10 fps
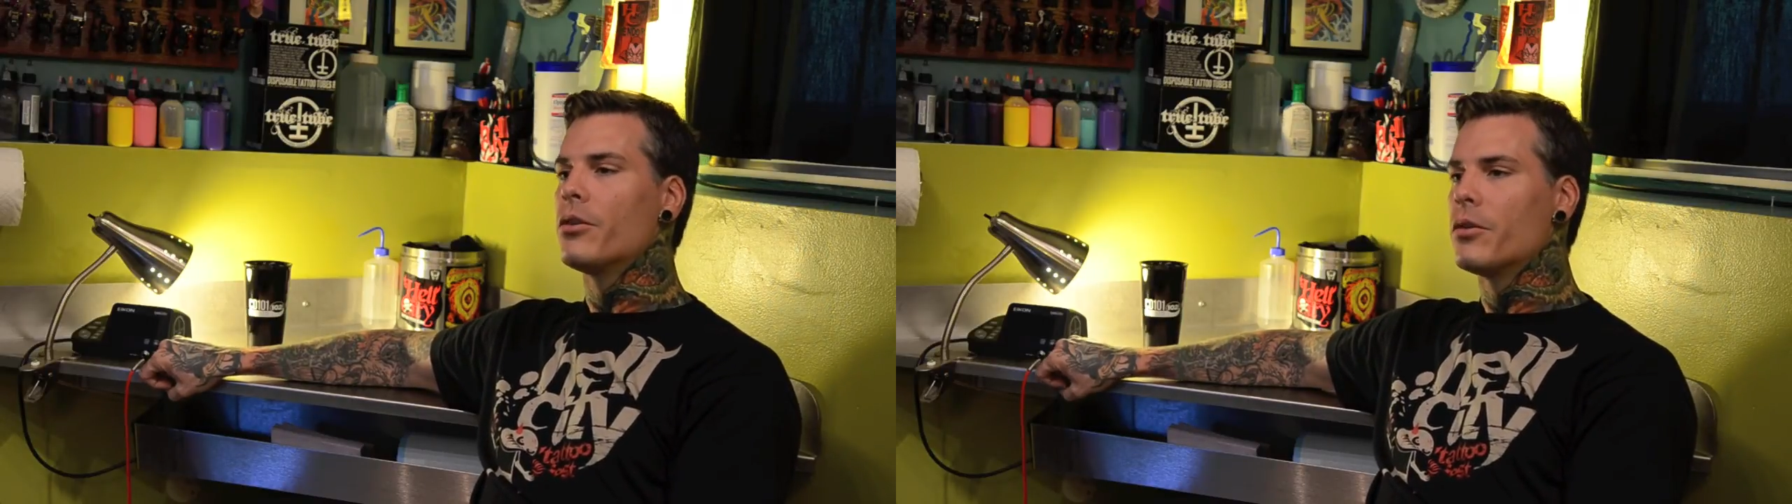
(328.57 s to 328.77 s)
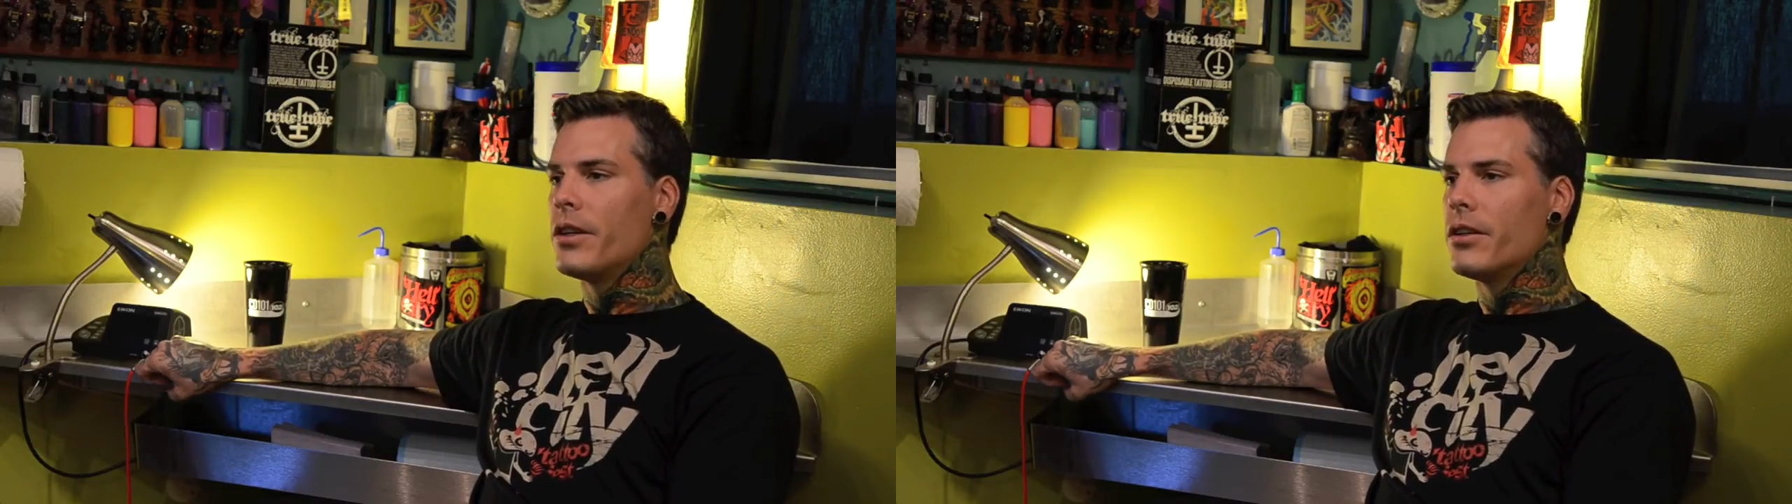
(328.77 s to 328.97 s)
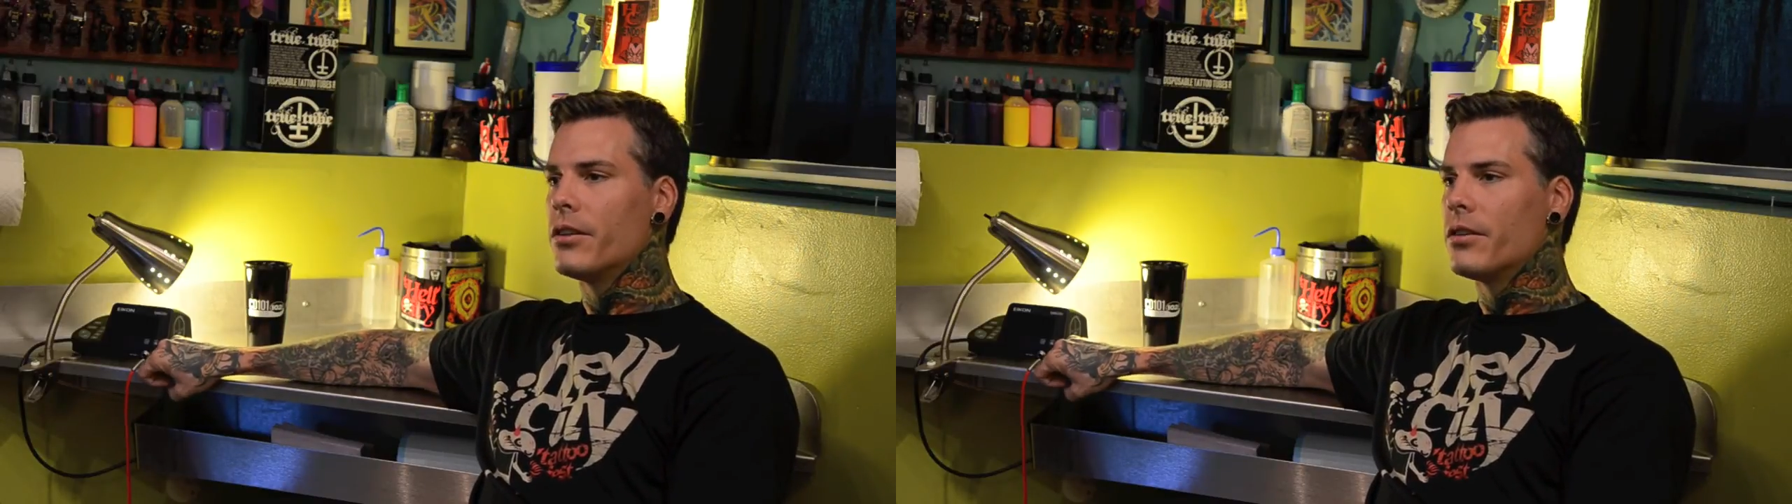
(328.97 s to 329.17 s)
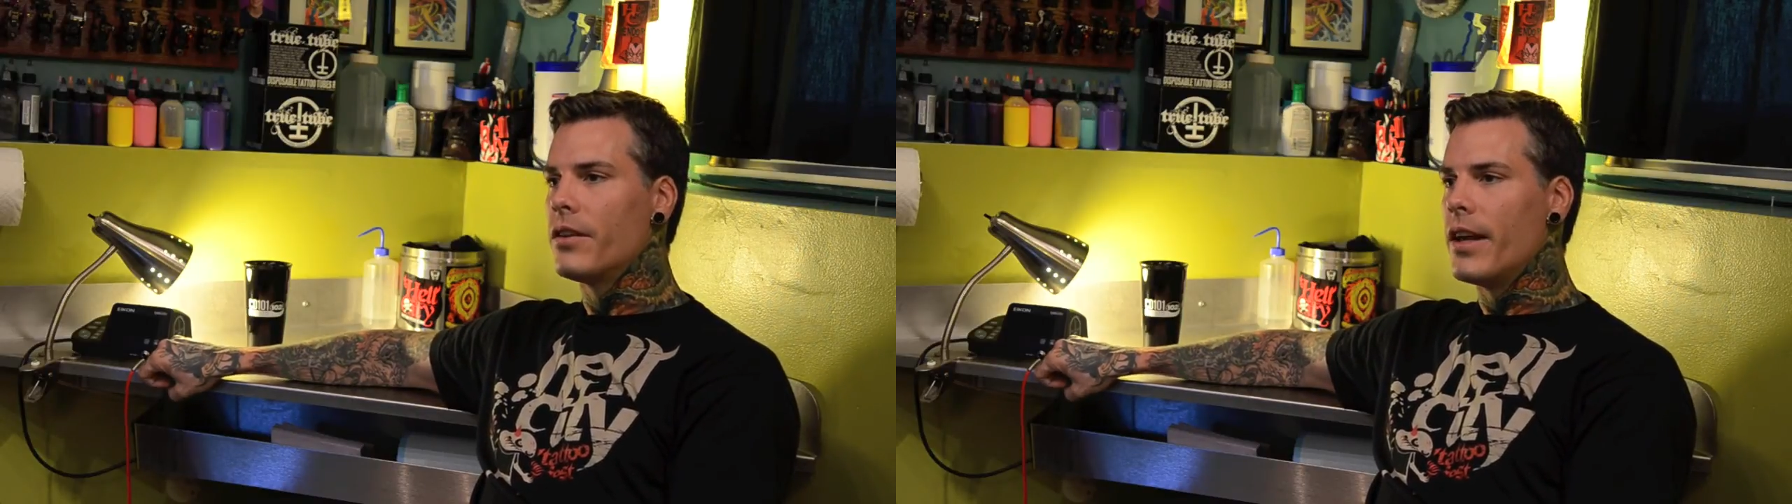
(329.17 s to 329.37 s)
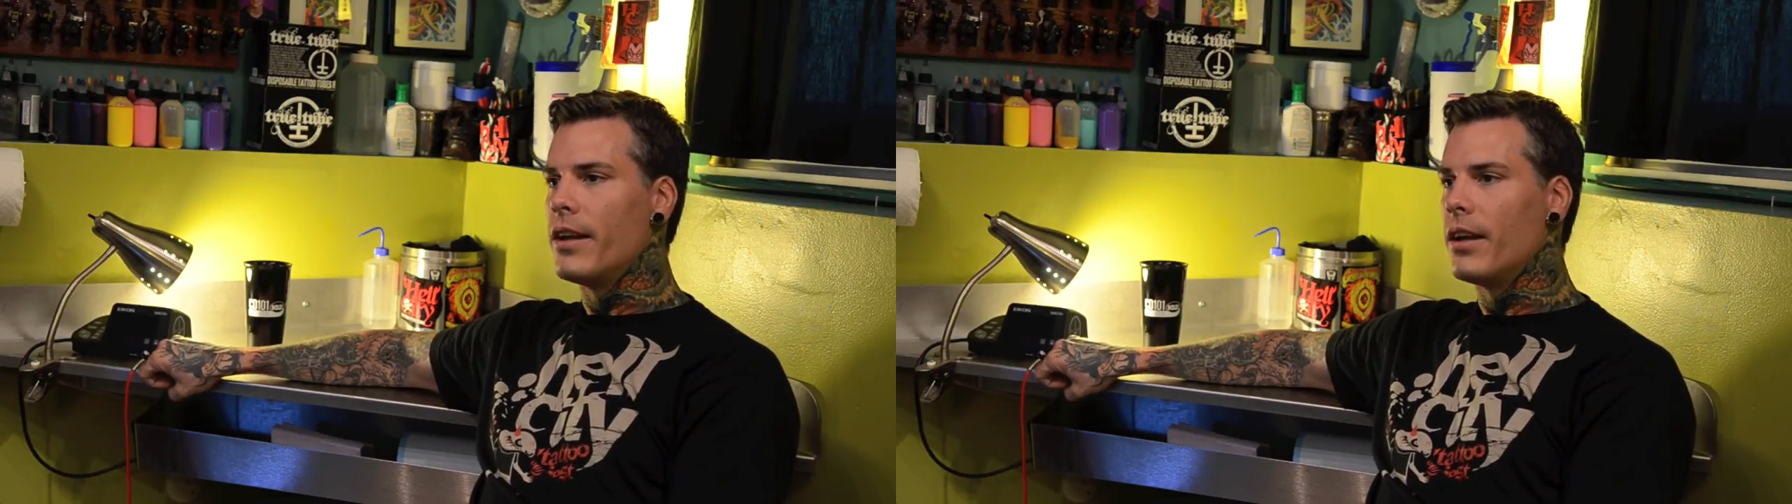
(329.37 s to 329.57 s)
career
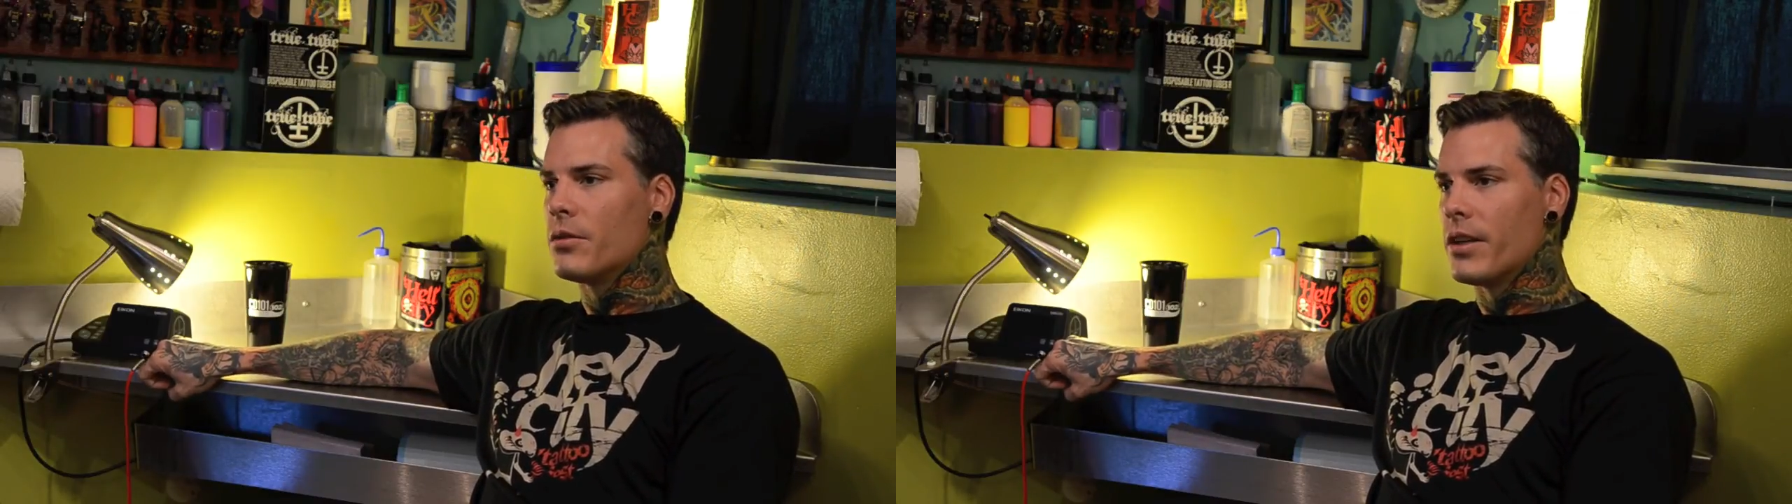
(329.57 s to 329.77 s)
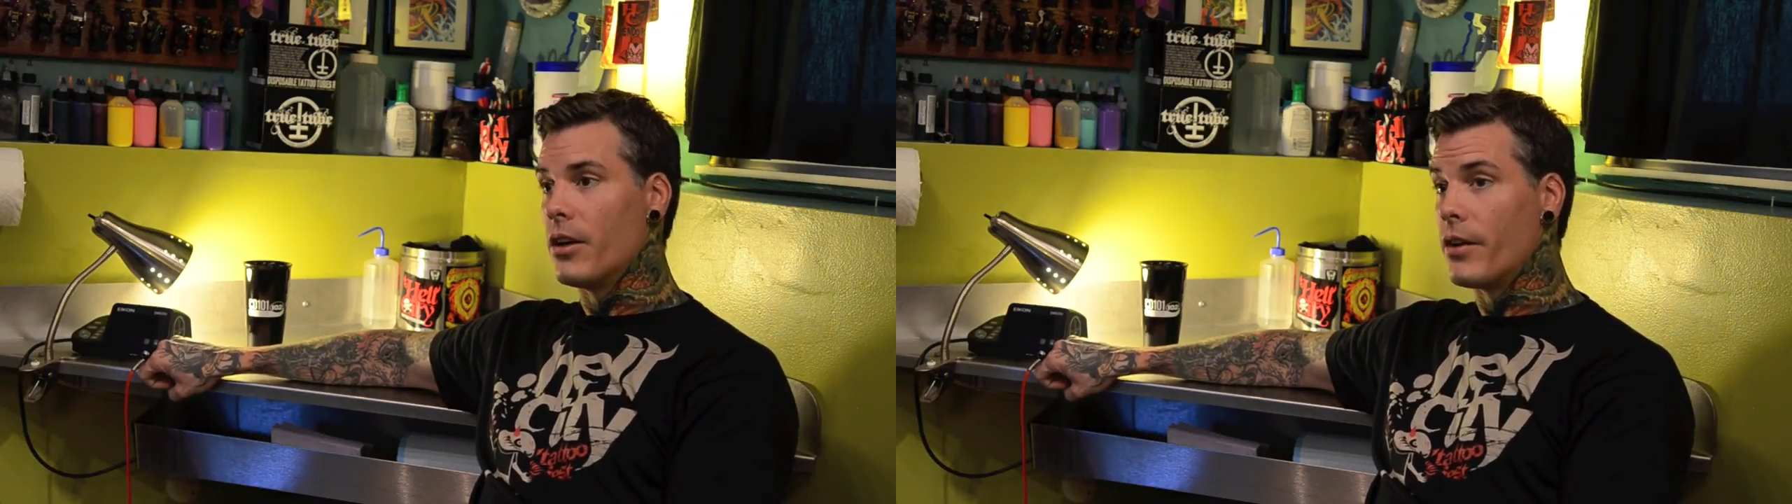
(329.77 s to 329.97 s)
that I was like,